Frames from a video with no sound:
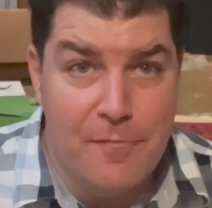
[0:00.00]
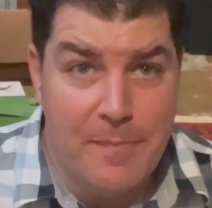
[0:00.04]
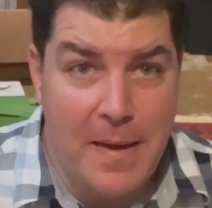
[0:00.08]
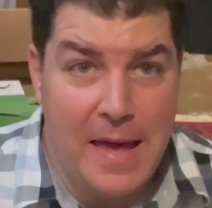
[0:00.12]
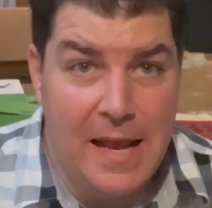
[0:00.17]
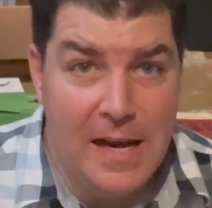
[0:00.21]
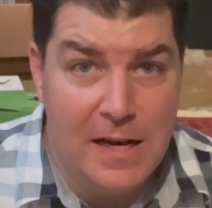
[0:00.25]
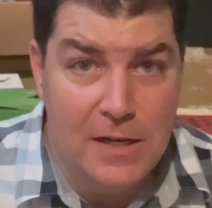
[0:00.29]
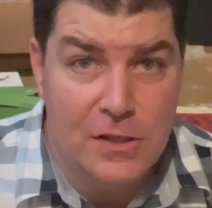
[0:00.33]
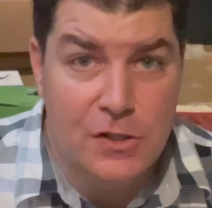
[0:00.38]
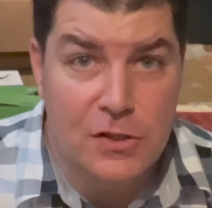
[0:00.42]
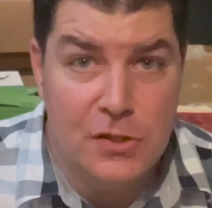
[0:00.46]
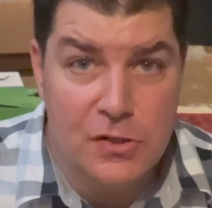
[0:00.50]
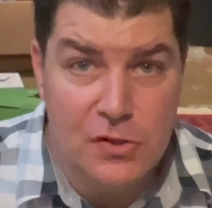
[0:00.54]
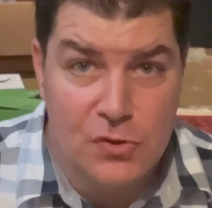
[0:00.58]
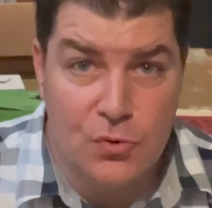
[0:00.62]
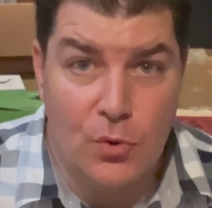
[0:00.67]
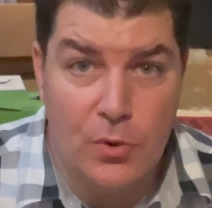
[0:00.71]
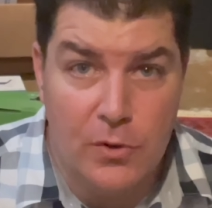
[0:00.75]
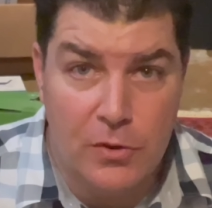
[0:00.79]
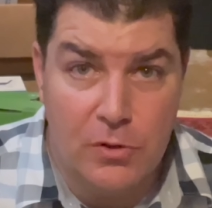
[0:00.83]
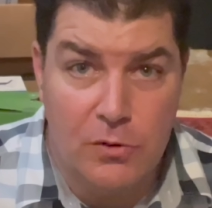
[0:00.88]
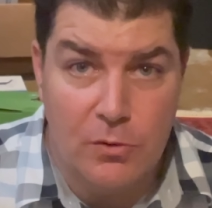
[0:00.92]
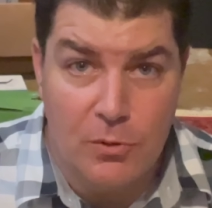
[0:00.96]
managed to
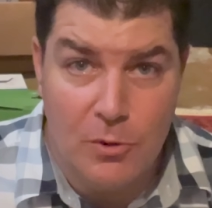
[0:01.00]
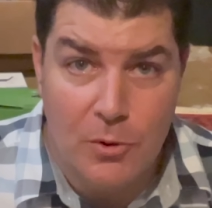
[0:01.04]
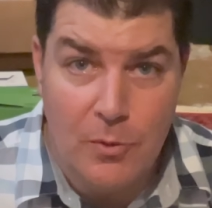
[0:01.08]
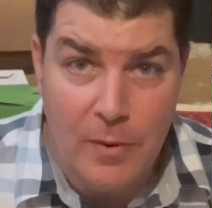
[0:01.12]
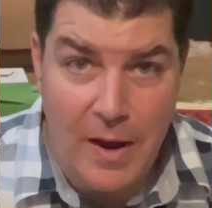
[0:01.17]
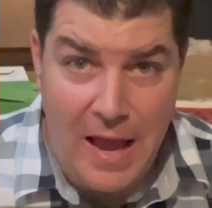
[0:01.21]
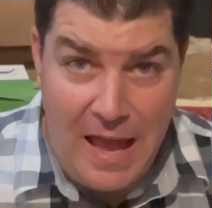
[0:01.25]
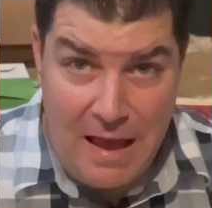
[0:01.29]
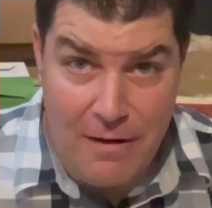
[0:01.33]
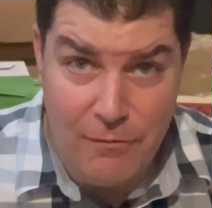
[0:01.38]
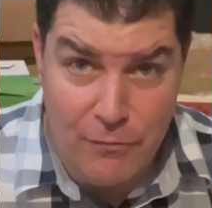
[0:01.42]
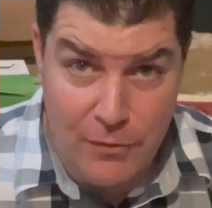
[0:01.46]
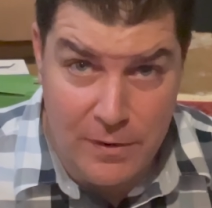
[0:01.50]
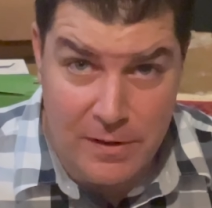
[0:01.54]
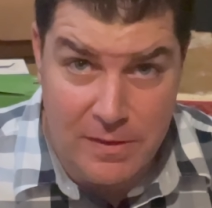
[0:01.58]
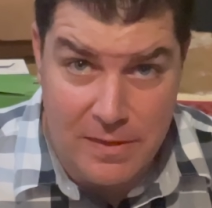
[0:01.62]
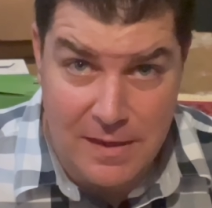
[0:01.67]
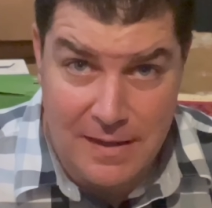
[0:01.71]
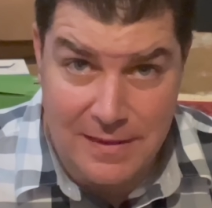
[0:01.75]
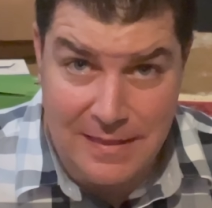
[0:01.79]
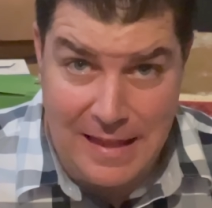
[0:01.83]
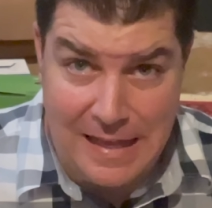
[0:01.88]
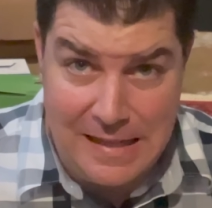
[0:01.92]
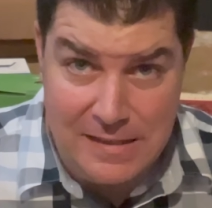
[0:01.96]
sort through
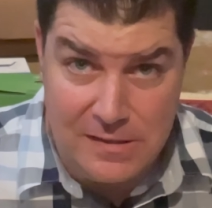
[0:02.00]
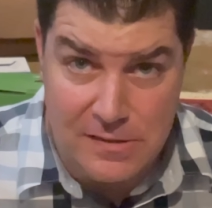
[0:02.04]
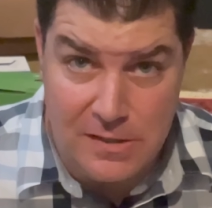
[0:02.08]
everything that's